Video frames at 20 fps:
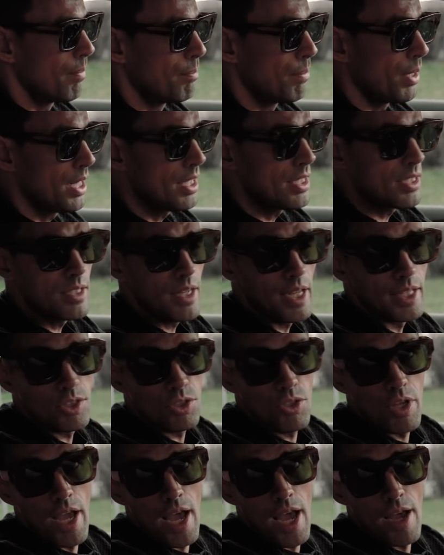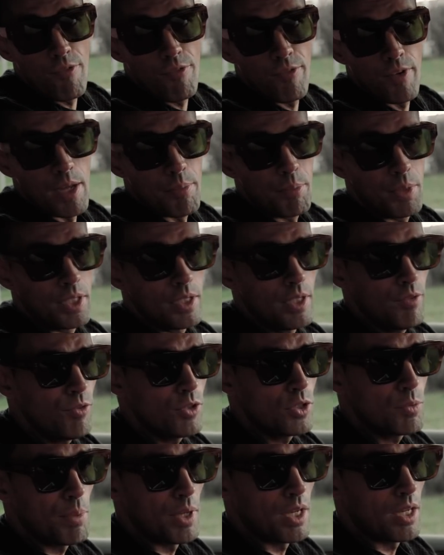But it's nice to have. I mean, if
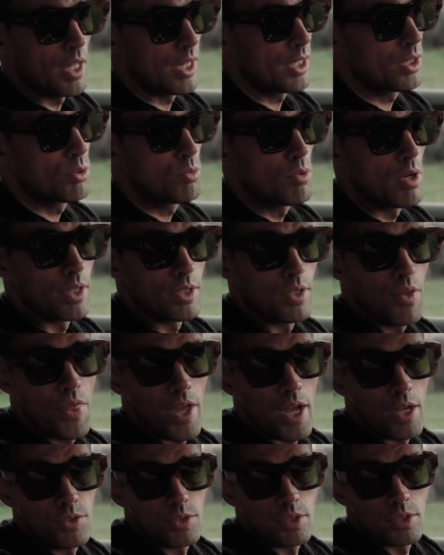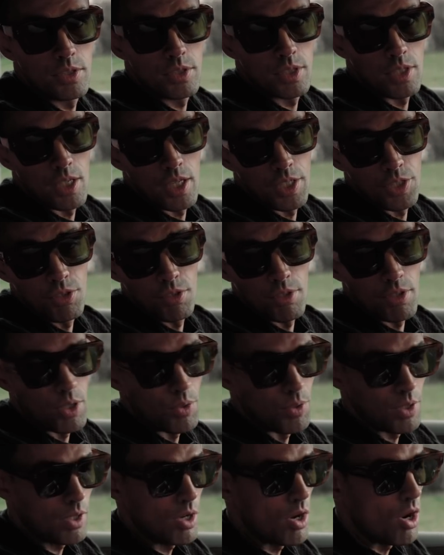you spend like 200,000 euro
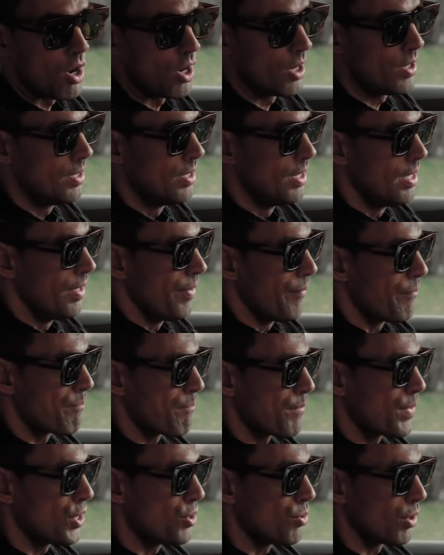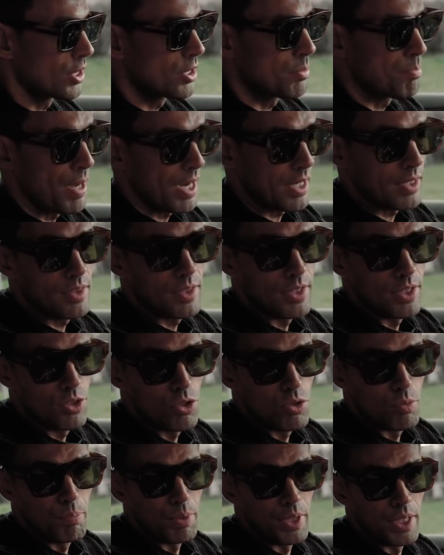on a car, you expect
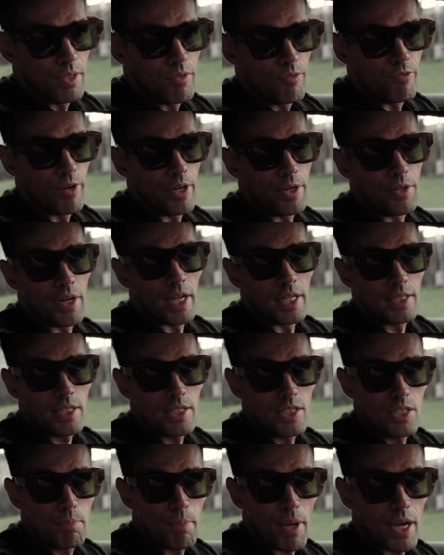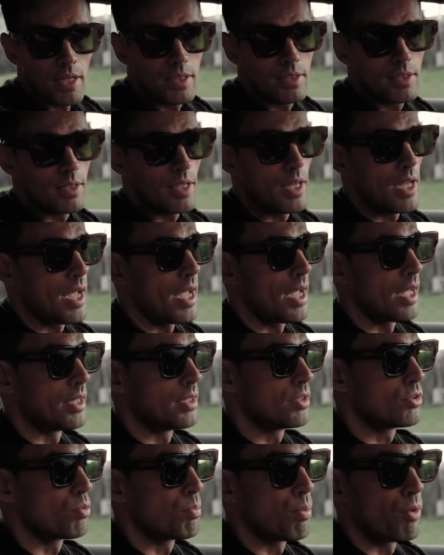it to be very nicely spec'd
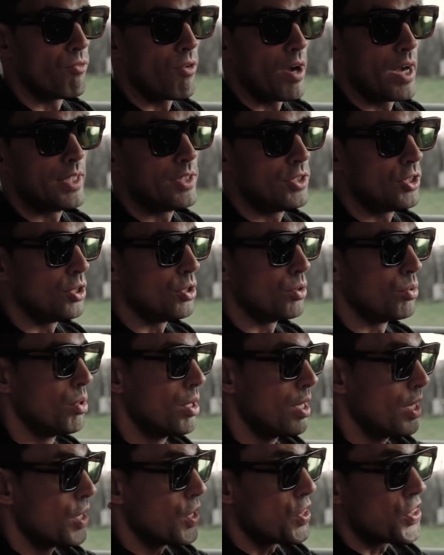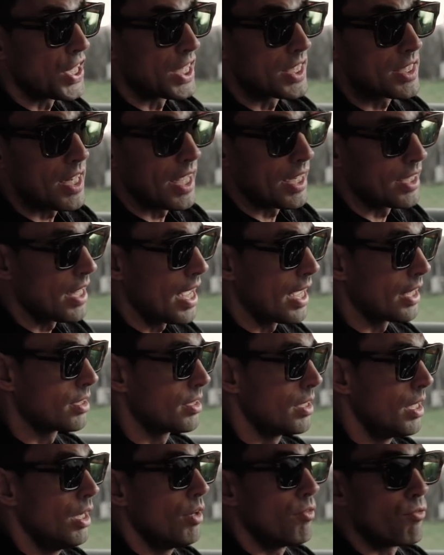and to provide you things like that.
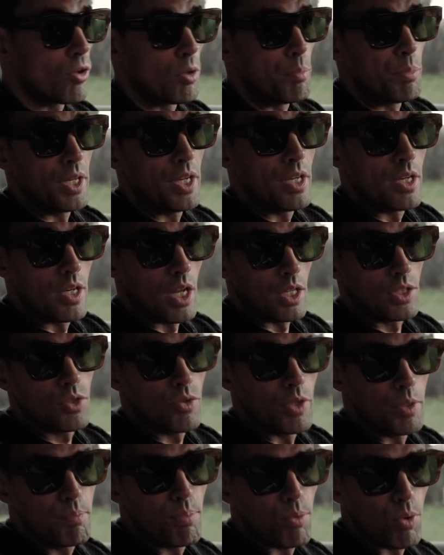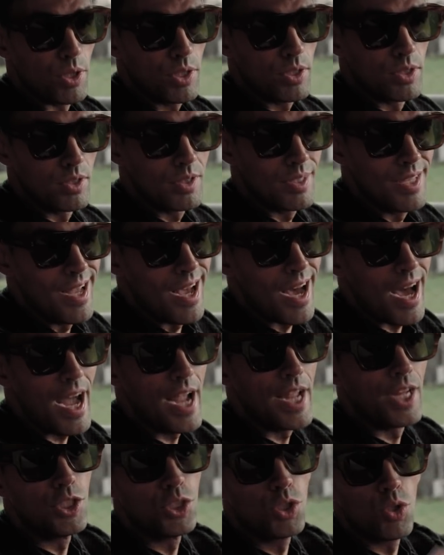For me, not so important.
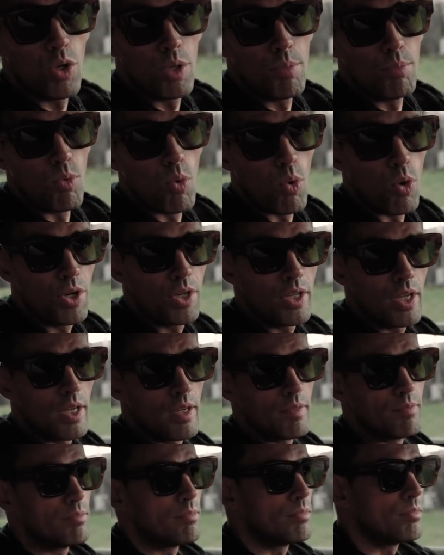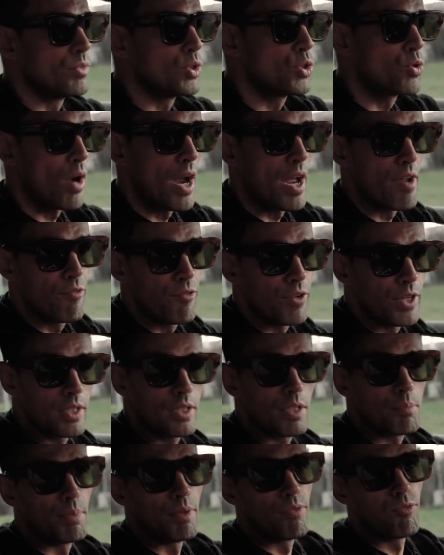I enjoy more the
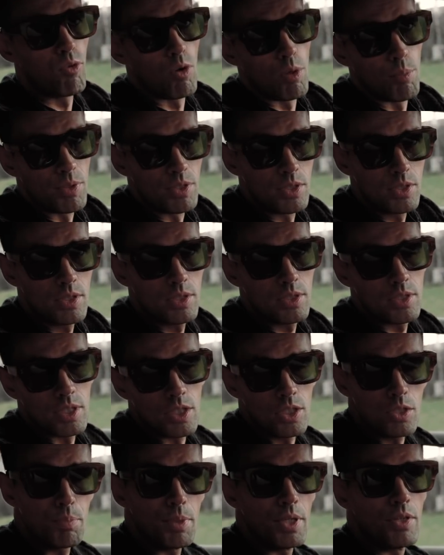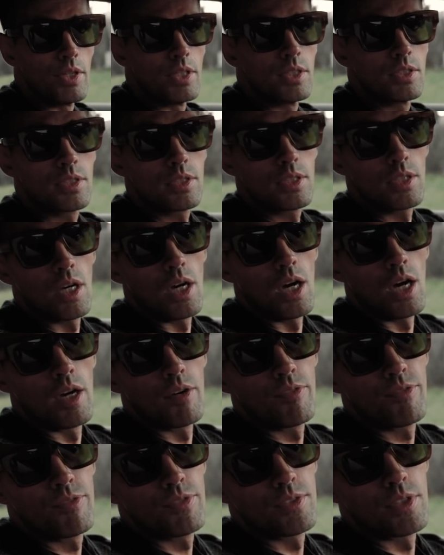driving, the performance experience
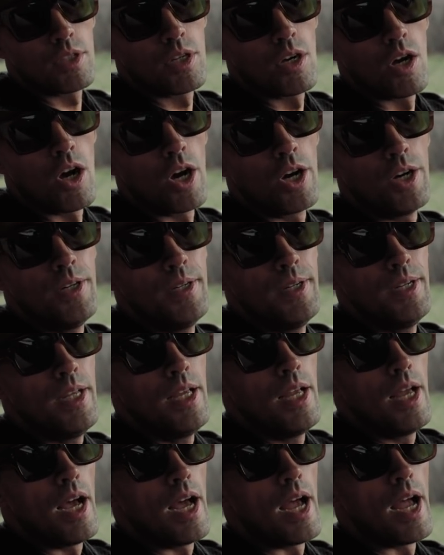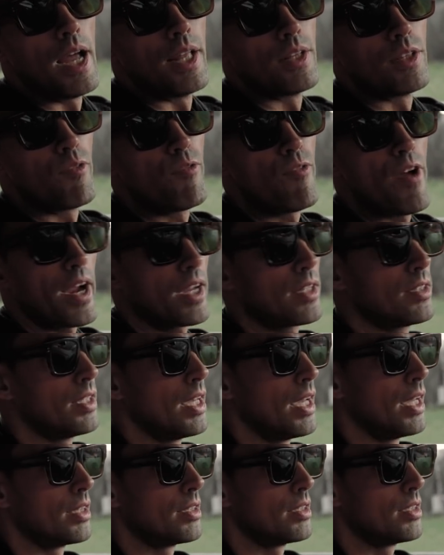of the car, and the fact
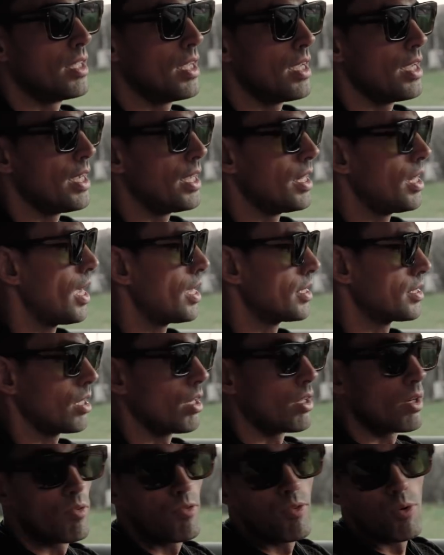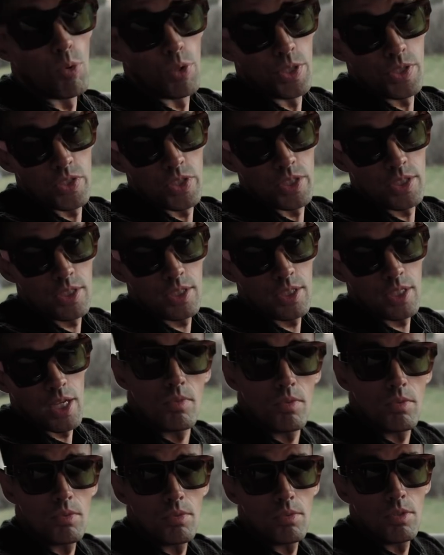that it has a lot of horses.
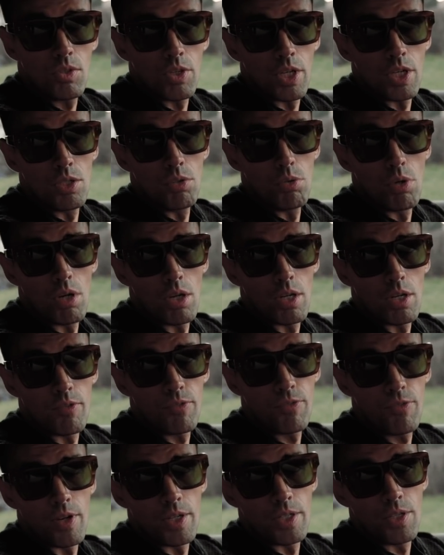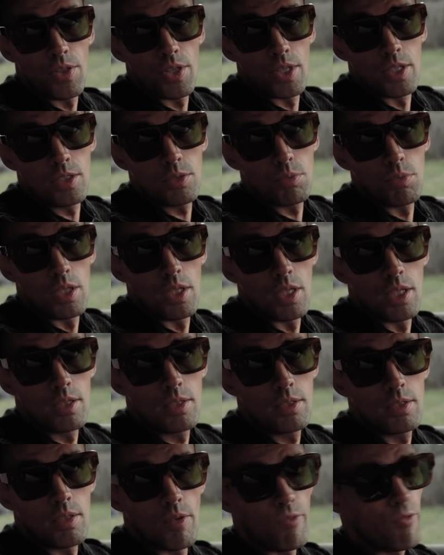You can do a lot of funny things with
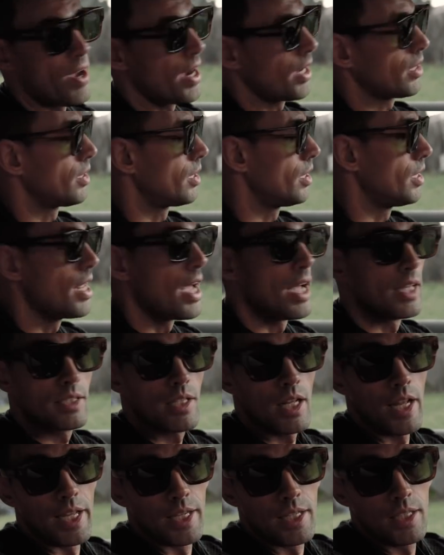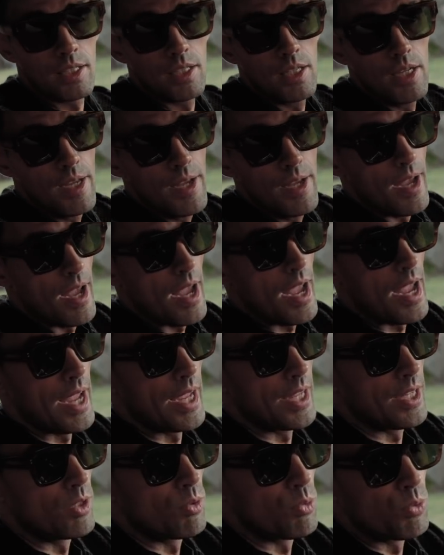it. The fact that it has like
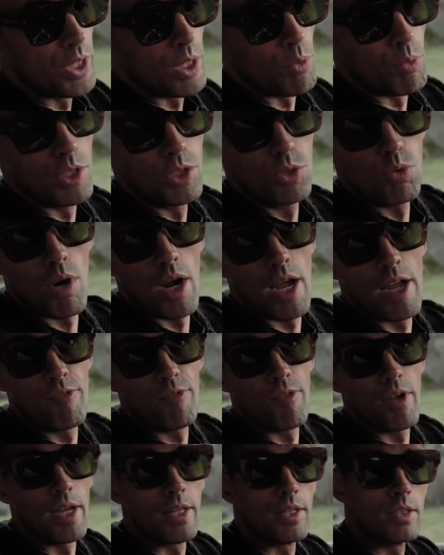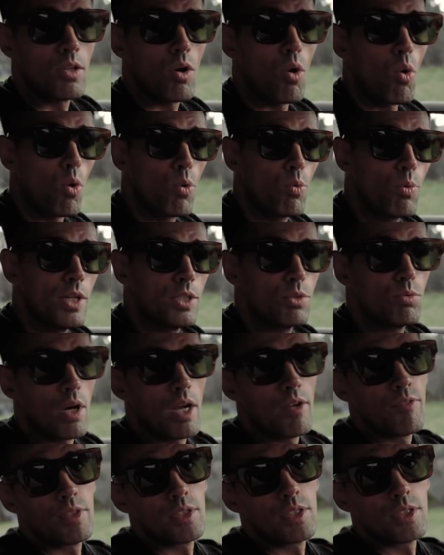a rear-wheel drive and all-wheel
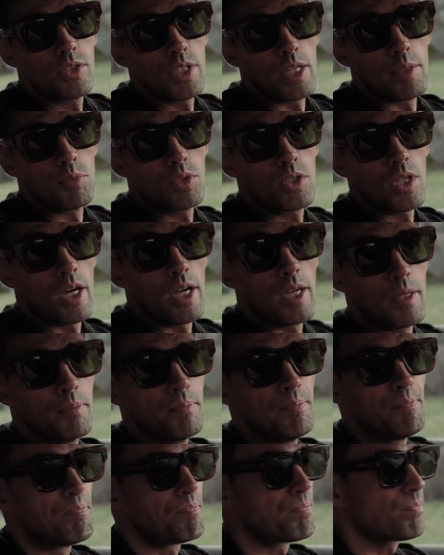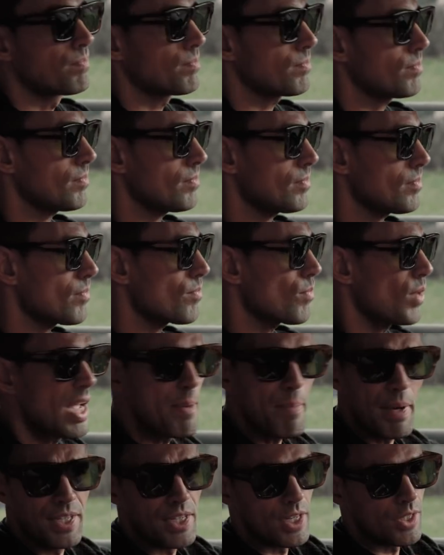drive at the same time,
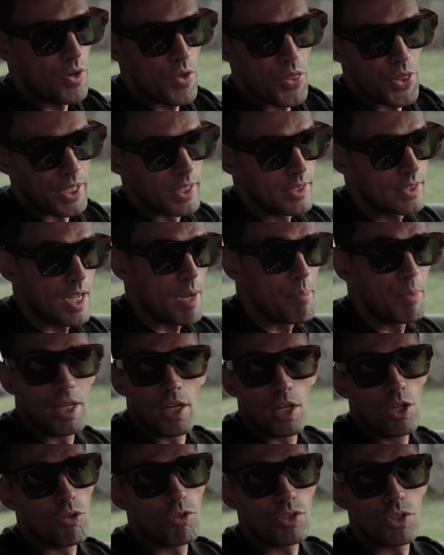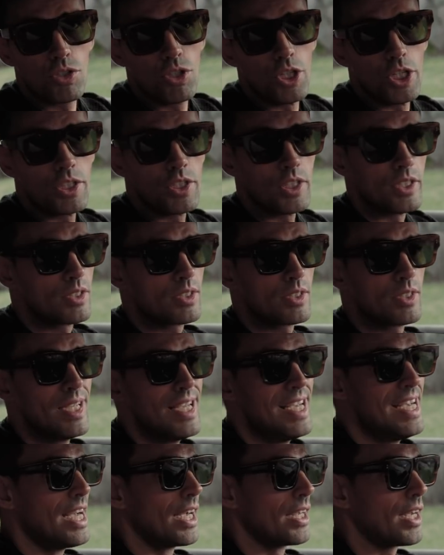and many other things. I mean, it looks good. It's
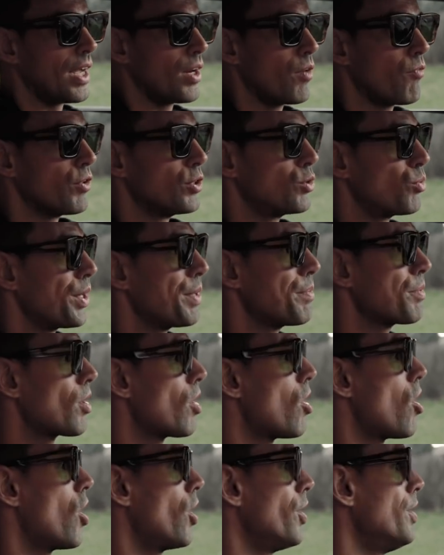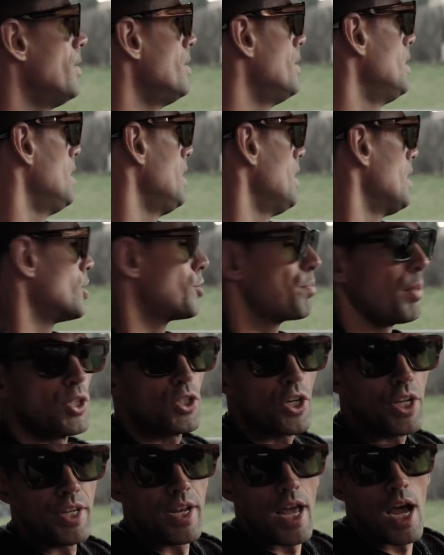kind of a dream car,
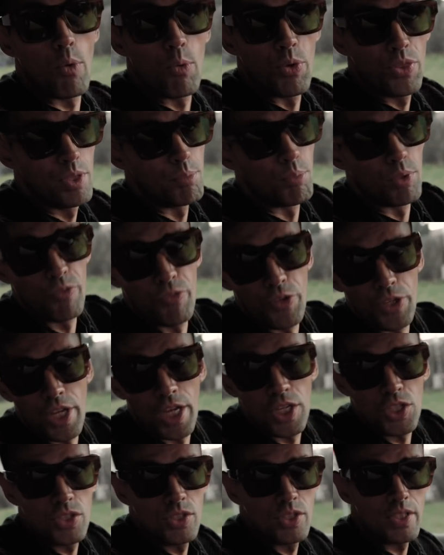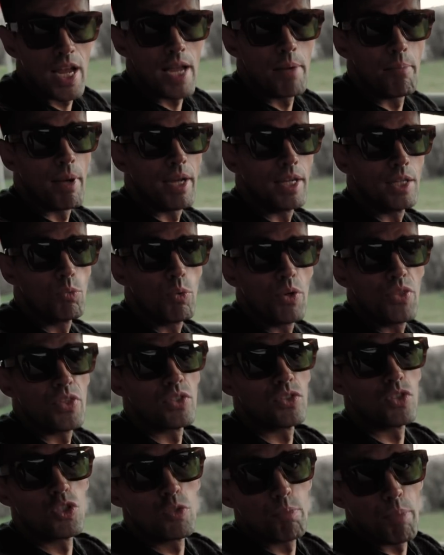especially now with the modifications I made with the
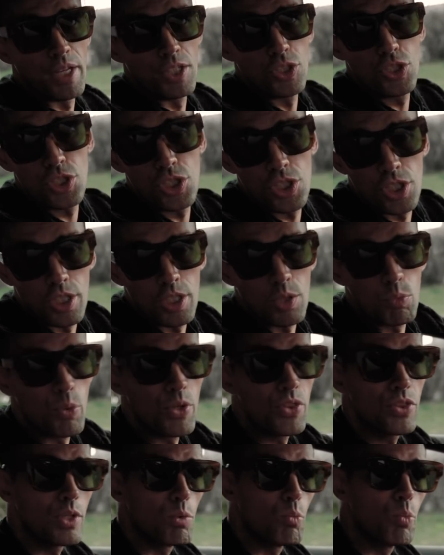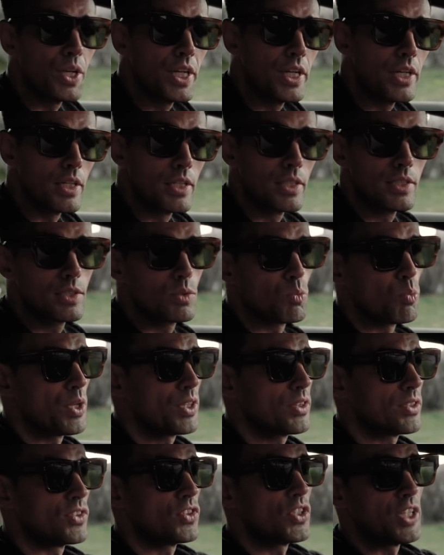suspension, with the wheels,
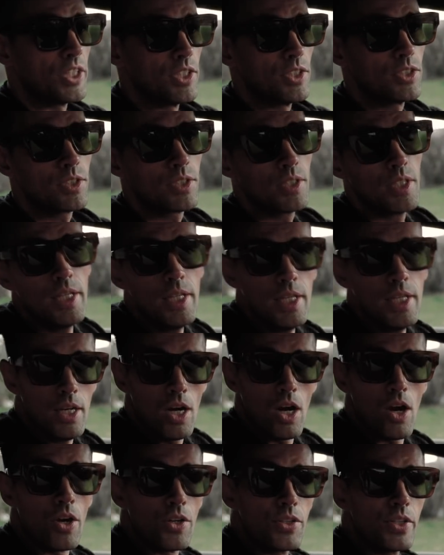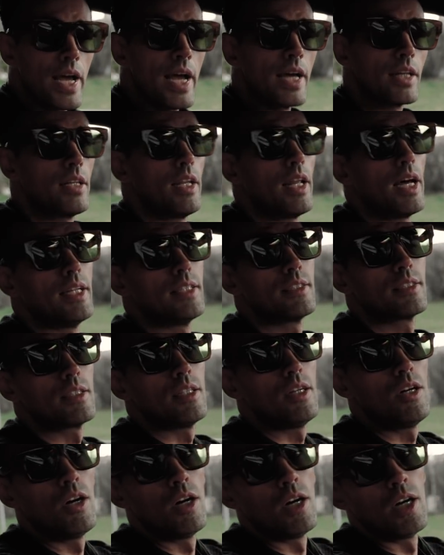with the tint on the headlights
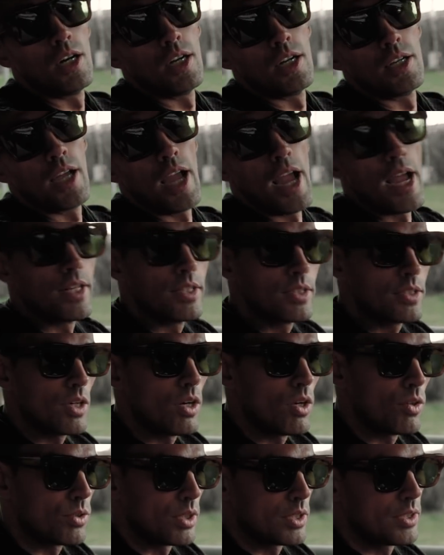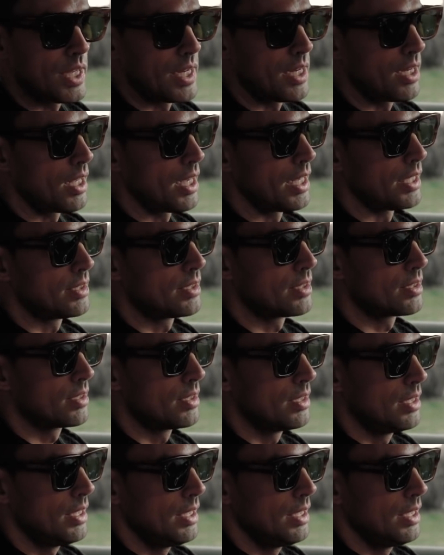and on the taillights.